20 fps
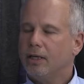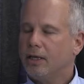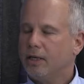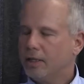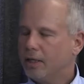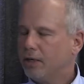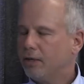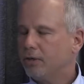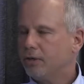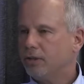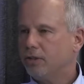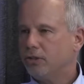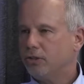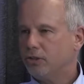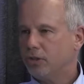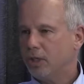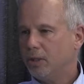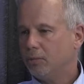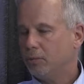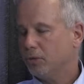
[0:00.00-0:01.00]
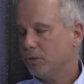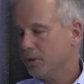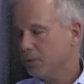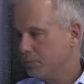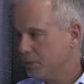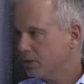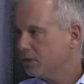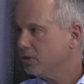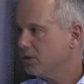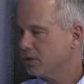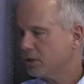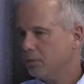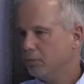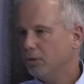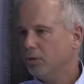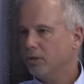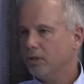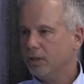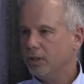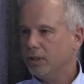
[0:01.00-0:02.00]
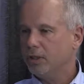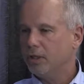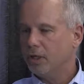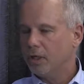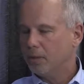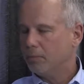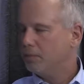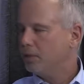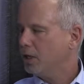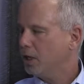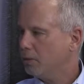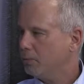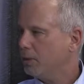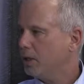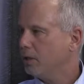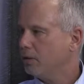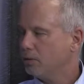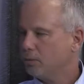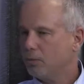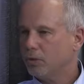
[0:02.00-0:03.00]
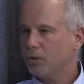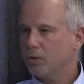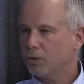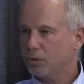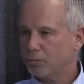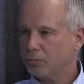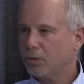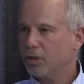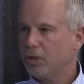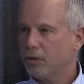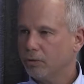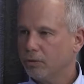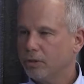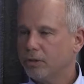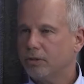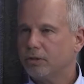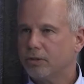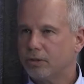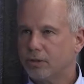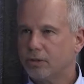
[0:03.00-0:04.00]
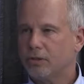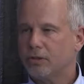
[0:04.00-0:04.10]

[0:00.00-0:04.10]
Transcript: and how can the chamber and the business community um, help out with those priorities.